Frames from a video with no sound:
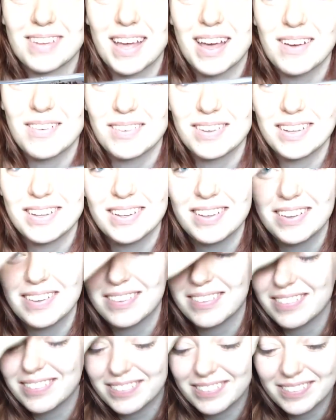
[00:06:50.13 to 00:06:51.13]
How
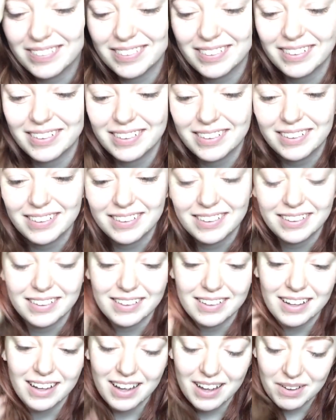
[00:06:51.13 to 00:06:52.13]
cute.
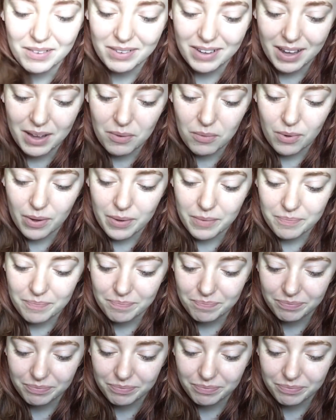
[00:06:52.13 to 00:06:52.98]
Okay, well.